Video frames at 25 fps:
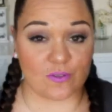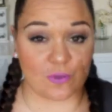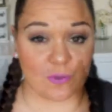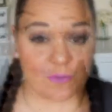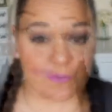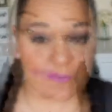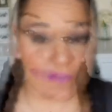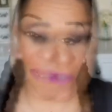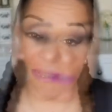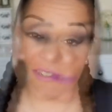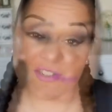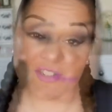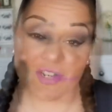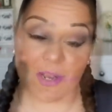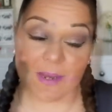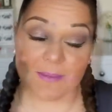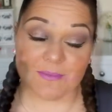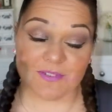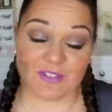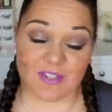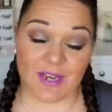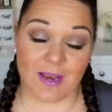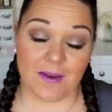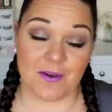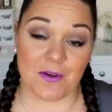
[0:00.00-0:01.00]
Now the blush
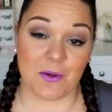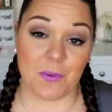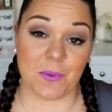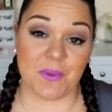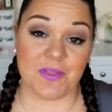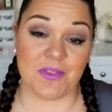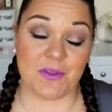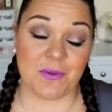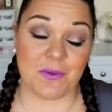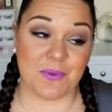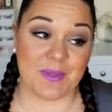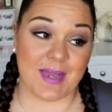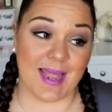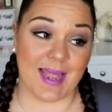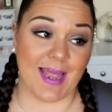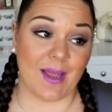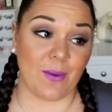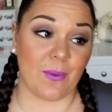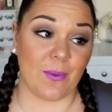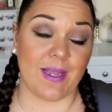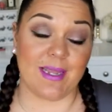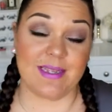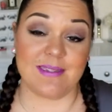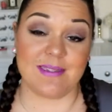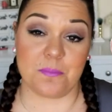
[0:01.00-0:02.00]
I'm sharing with you
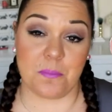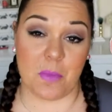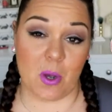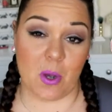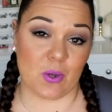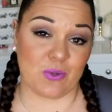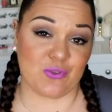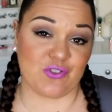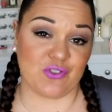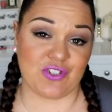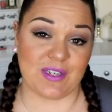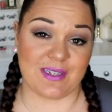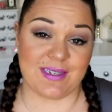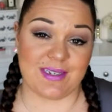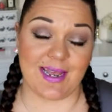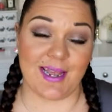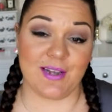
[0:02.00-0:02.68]
now is Margin,